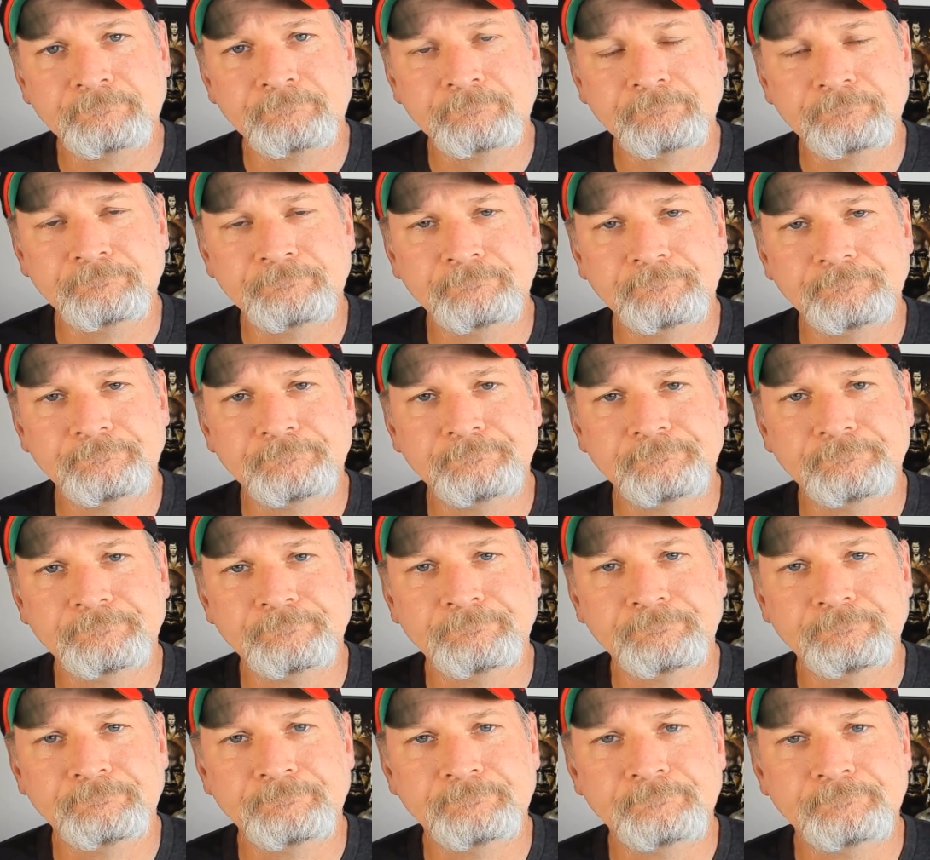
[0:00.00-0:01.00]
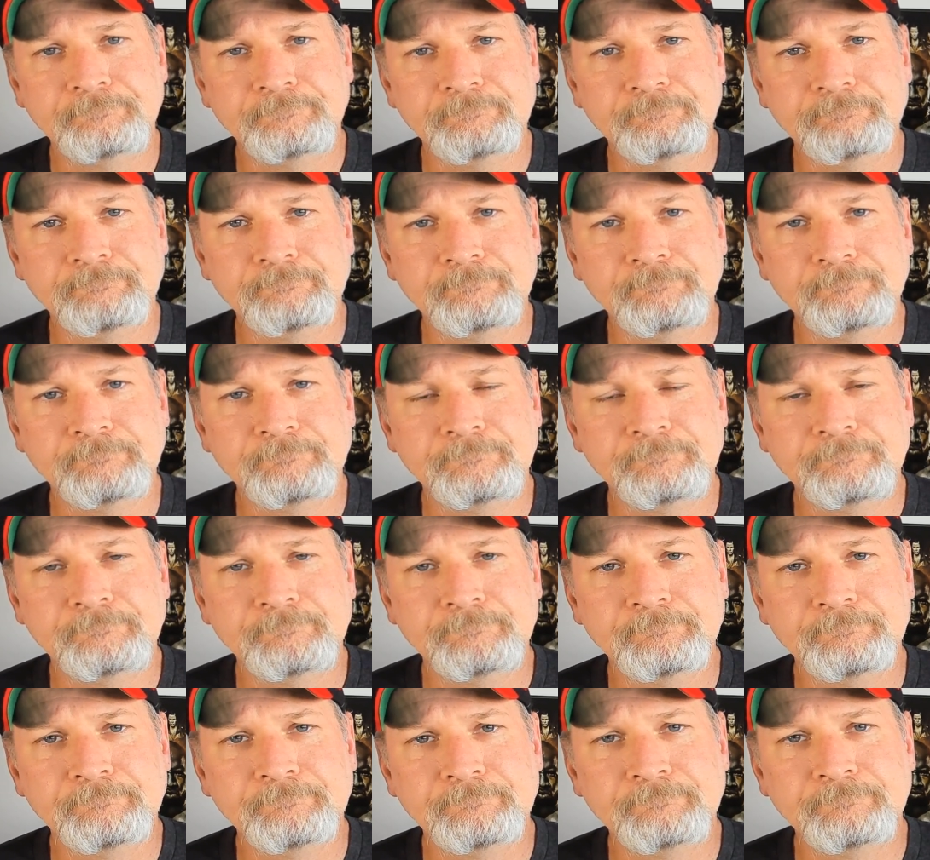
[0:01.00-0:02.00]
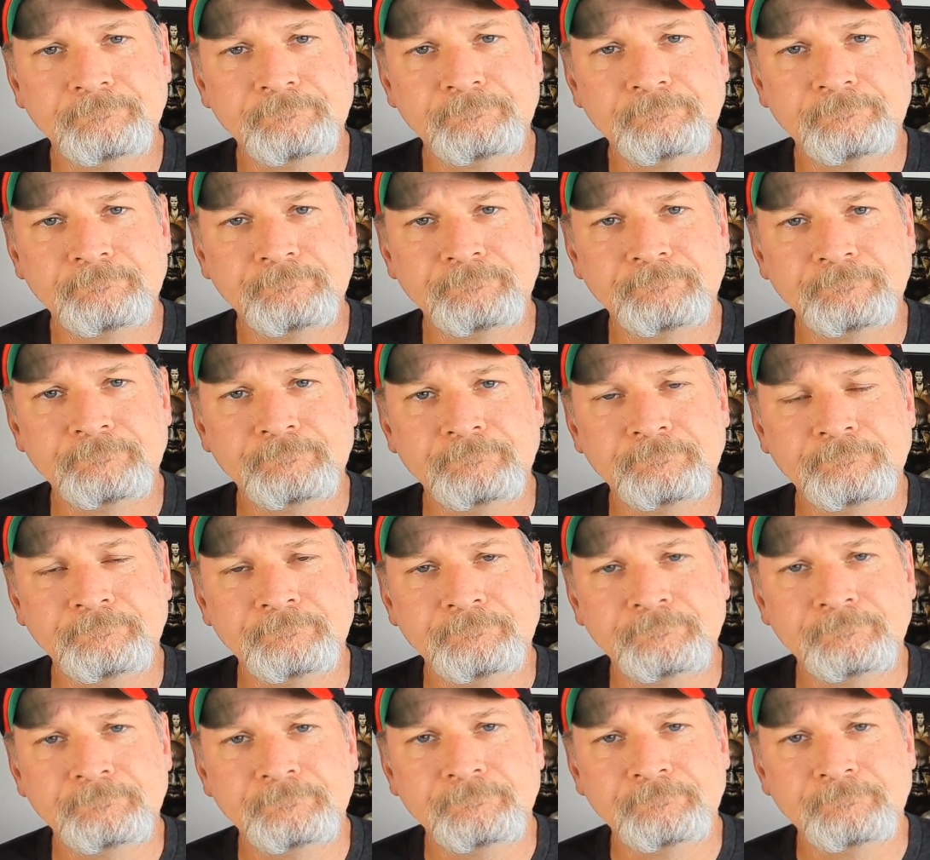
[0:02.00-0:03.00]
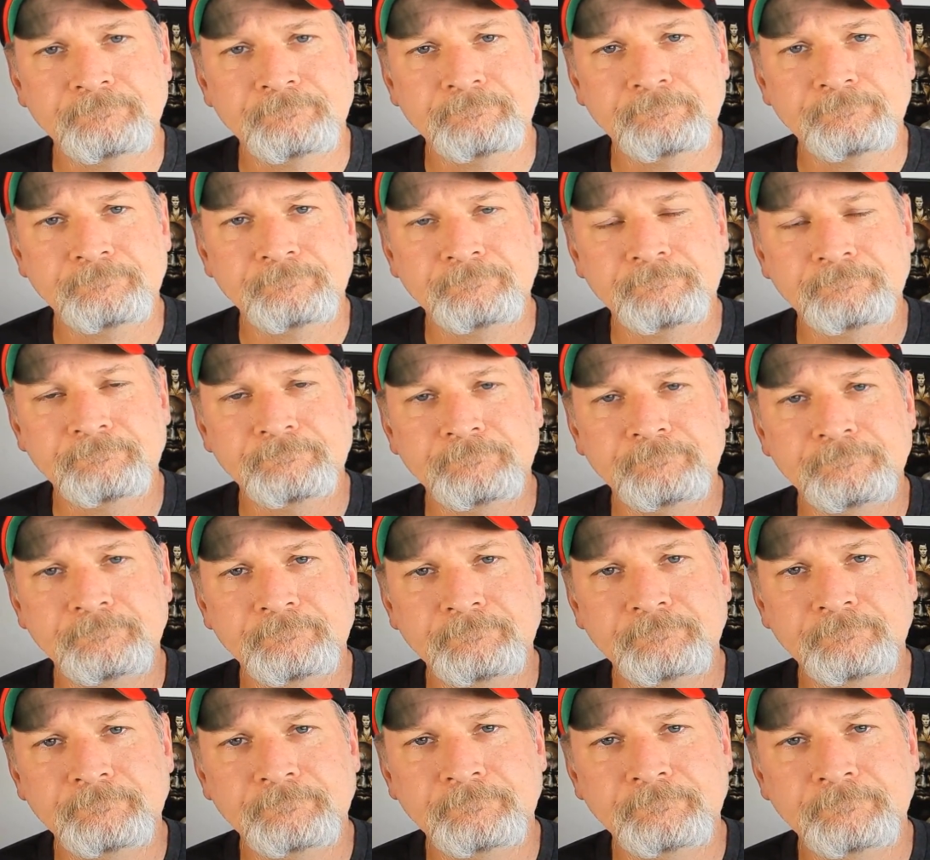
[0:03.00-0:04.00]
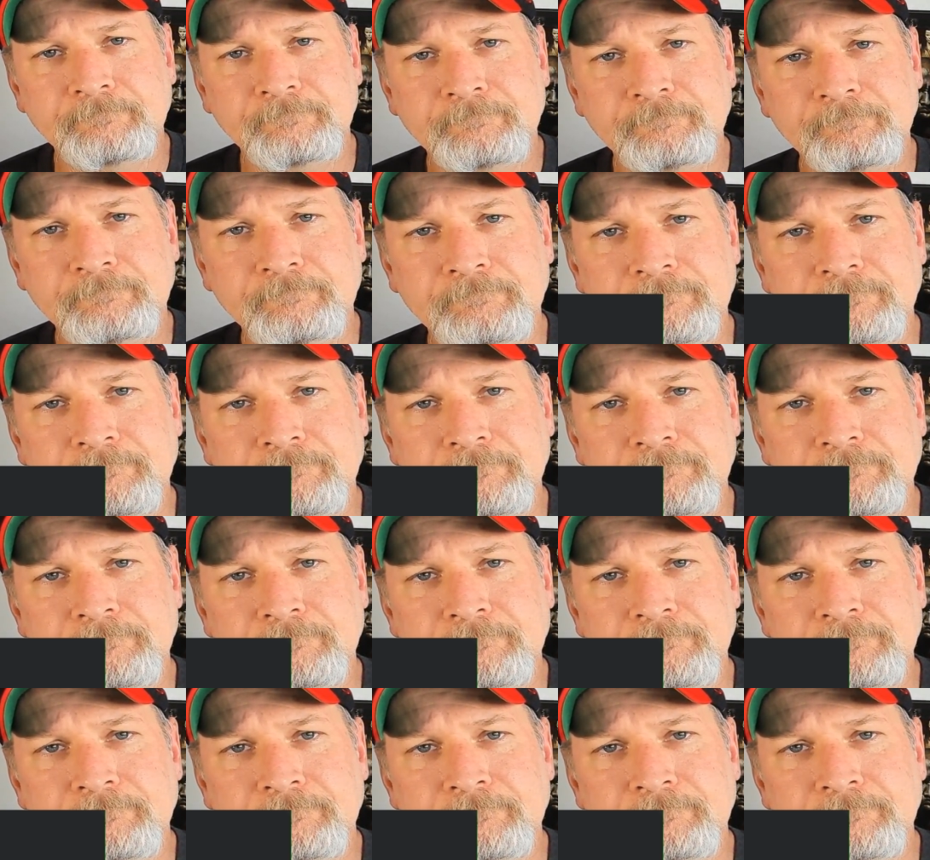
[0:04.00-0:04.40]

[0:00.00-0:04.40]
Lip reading: (not speaking)